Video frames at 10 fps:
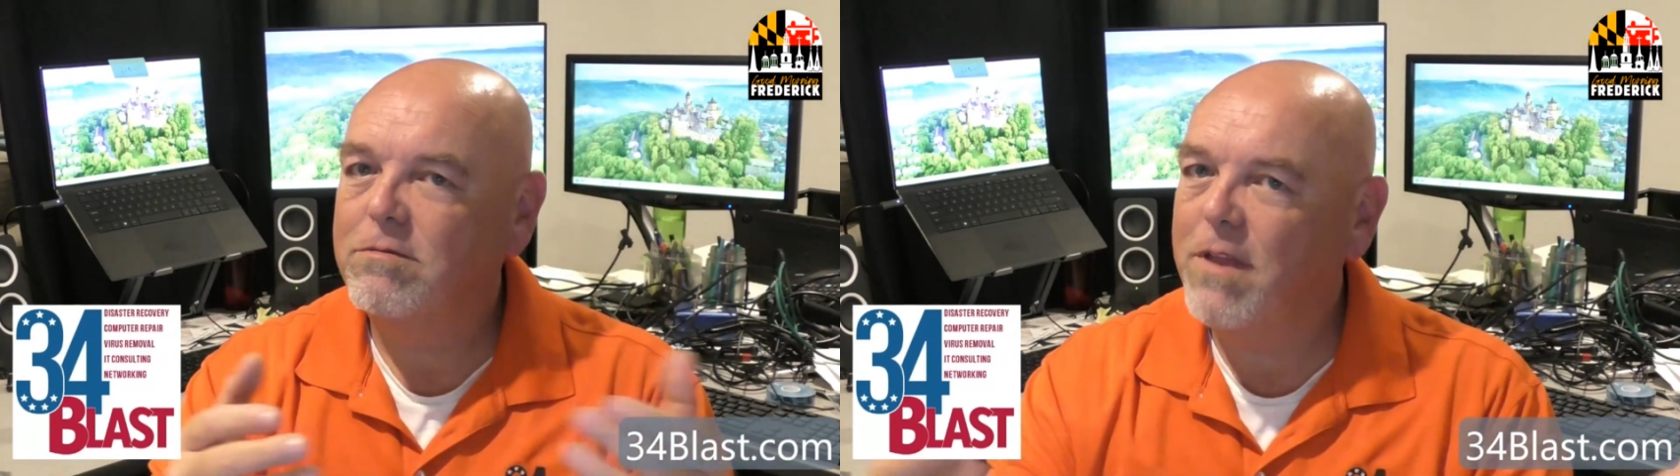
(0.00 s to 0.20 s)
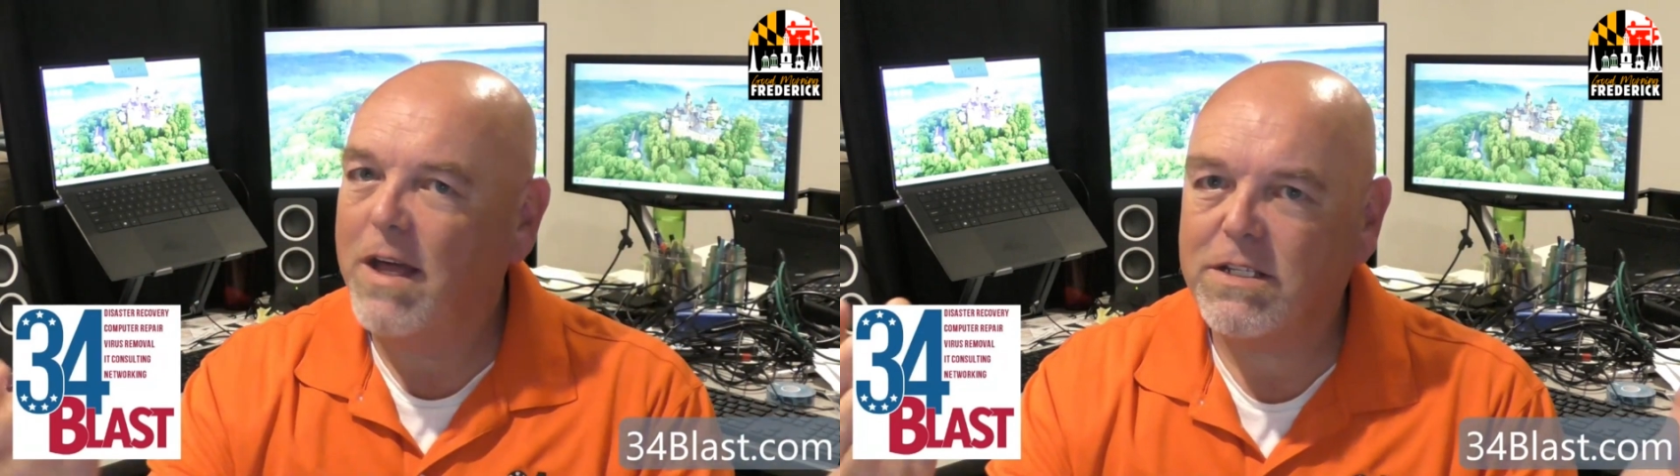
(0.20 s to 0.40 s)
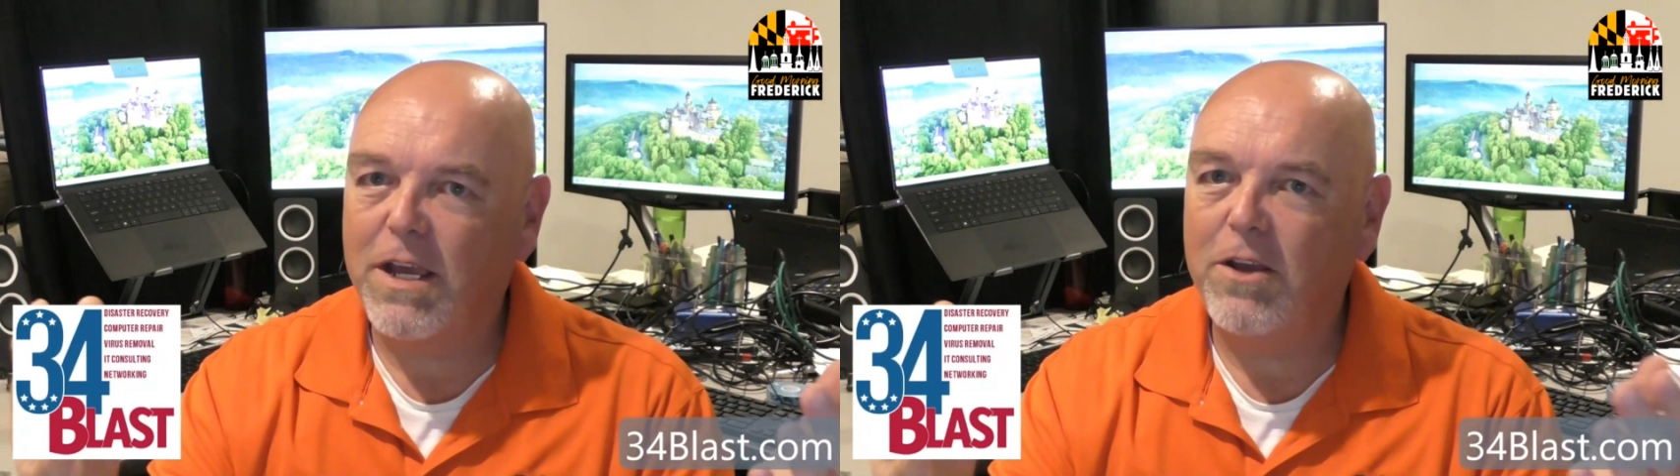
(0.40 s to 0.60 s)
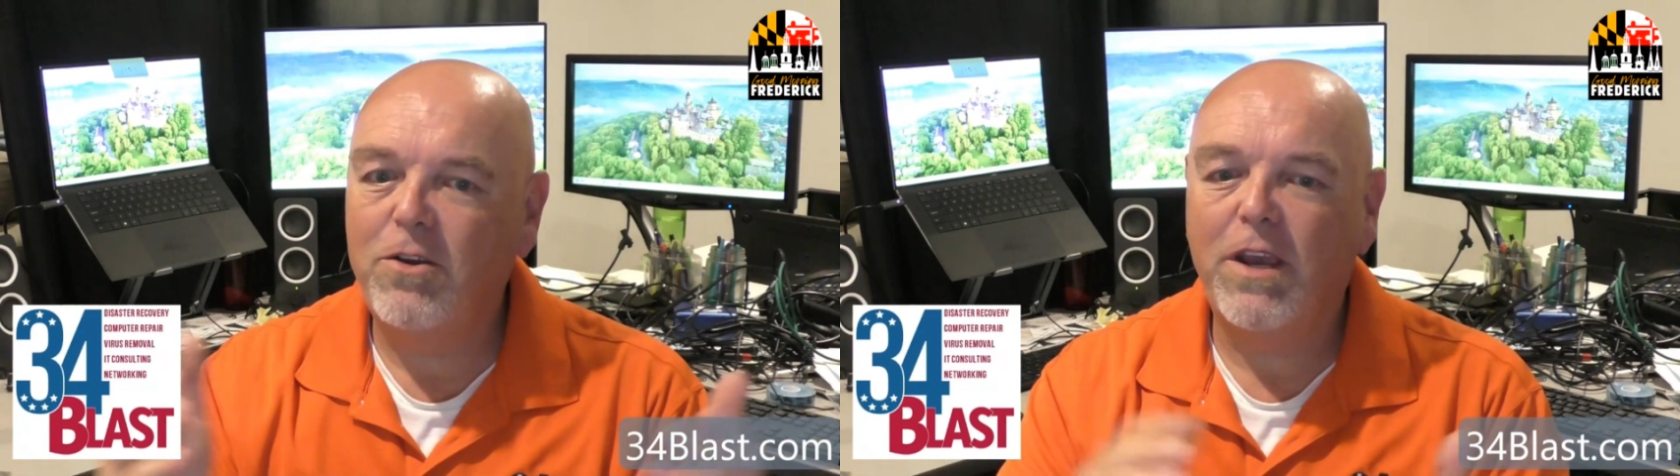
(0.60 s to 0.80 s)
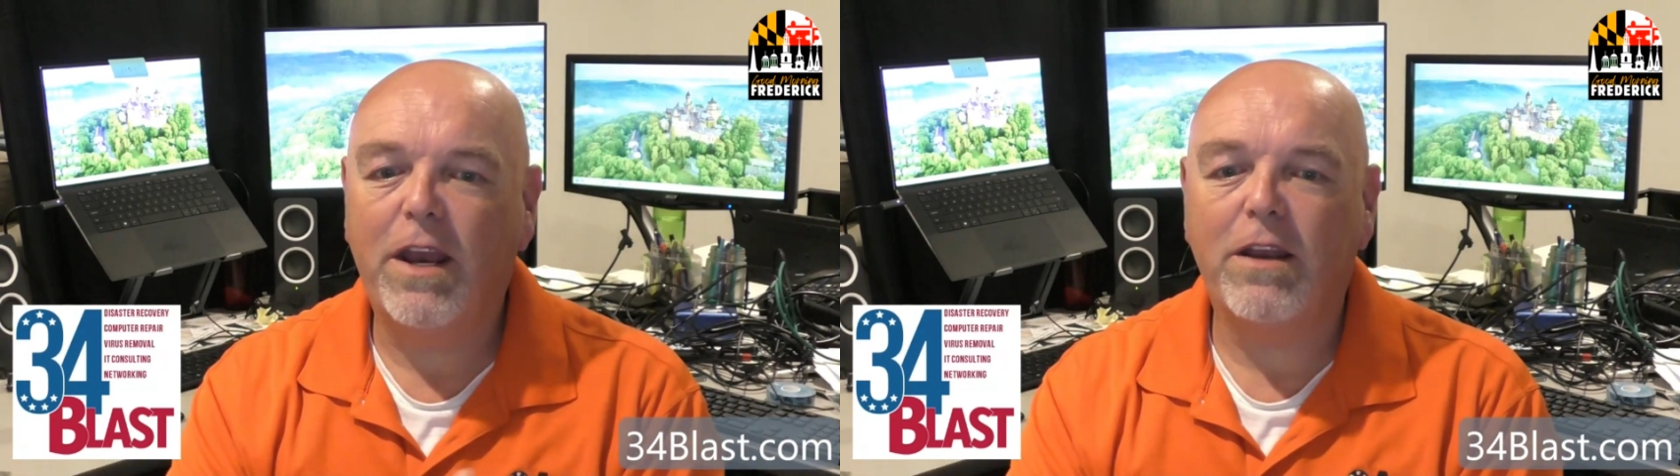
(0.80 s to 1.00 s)
that's how
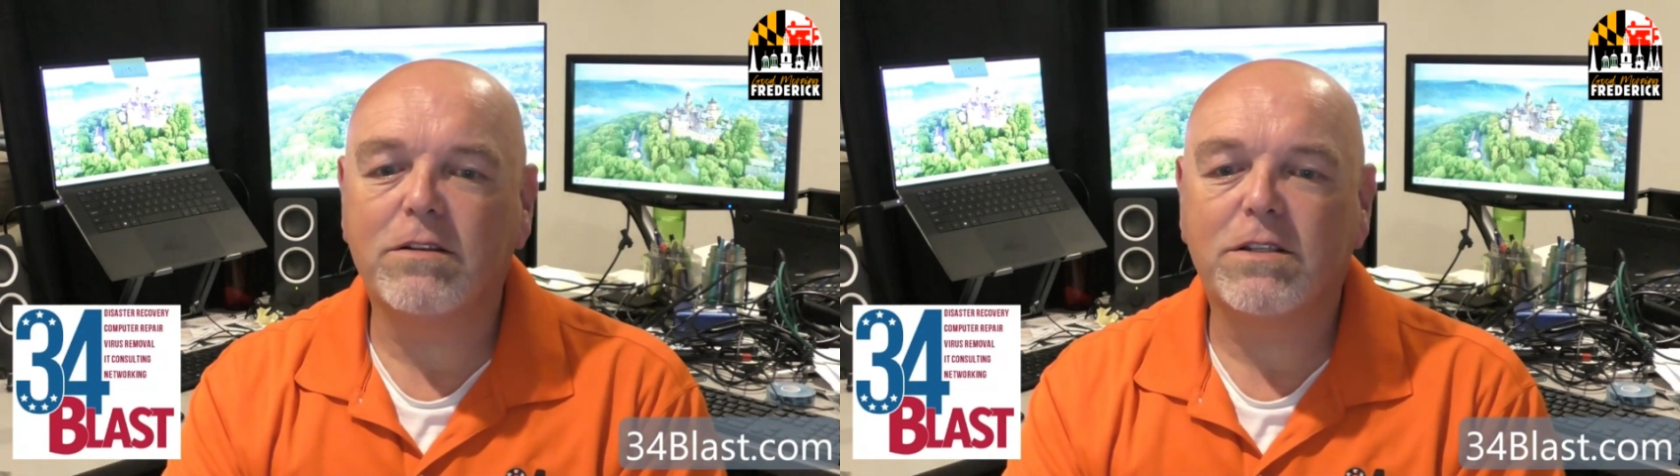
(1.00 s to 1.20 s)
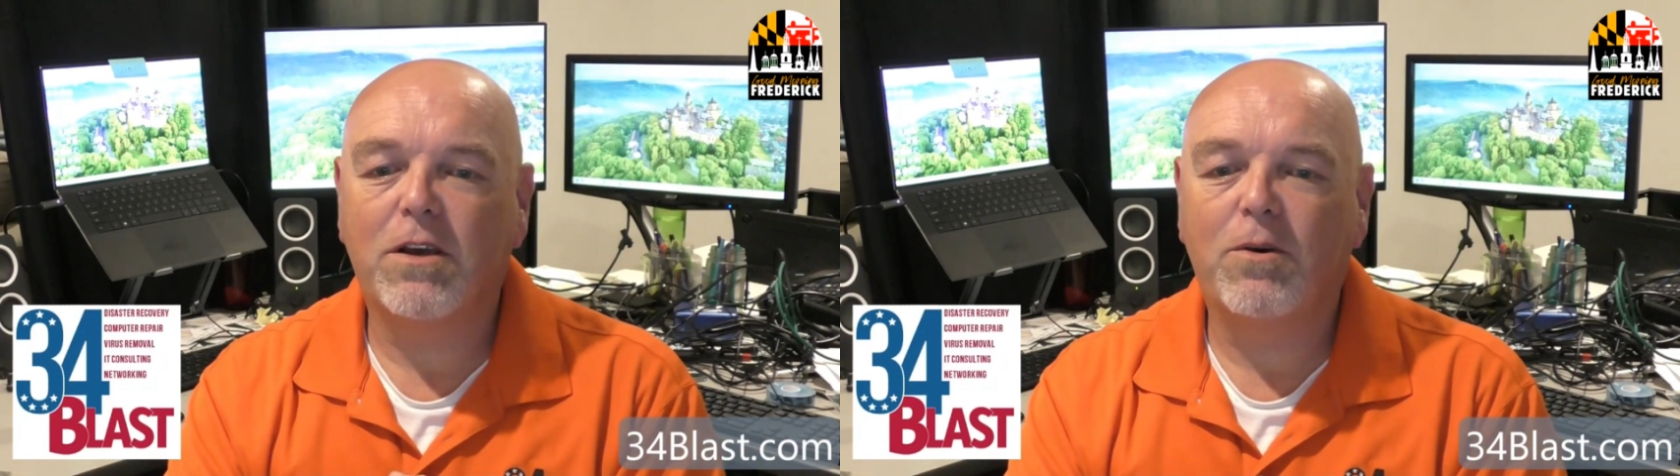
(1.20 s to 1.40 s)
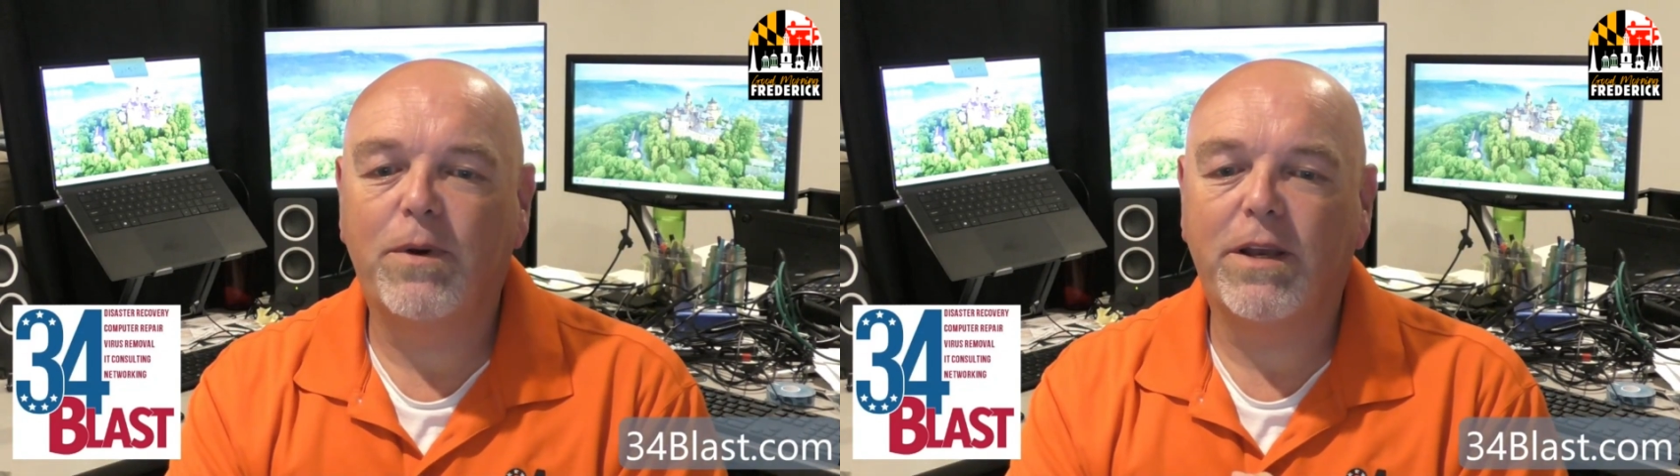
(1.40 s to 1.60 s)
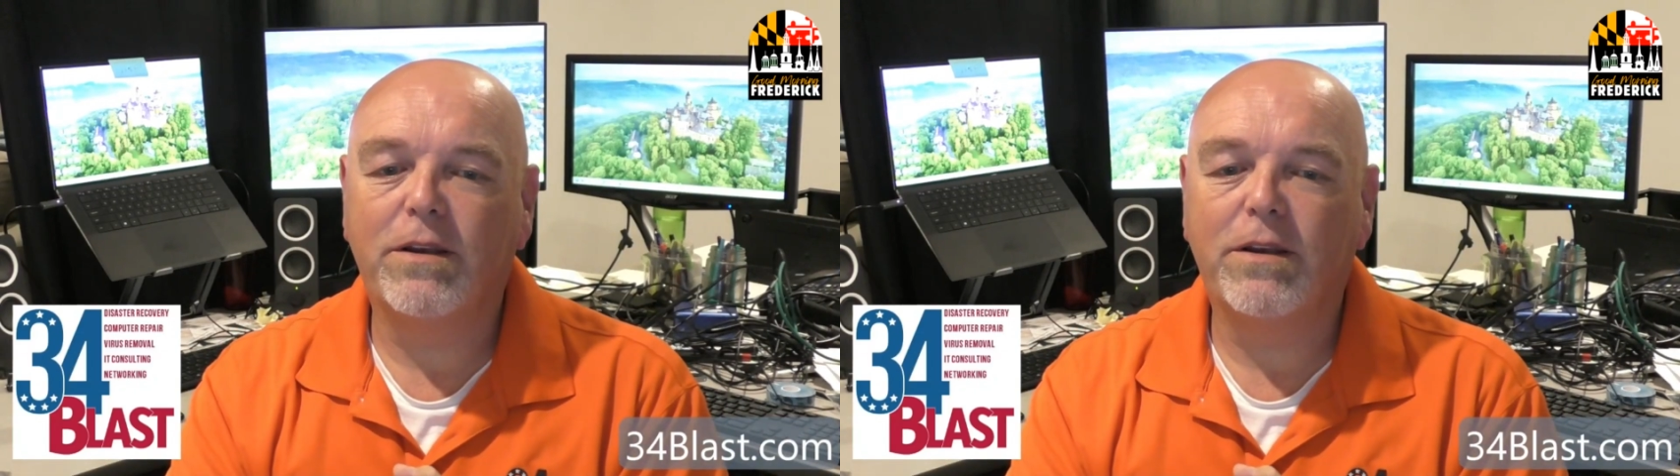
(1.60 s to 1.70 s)
you get it. So we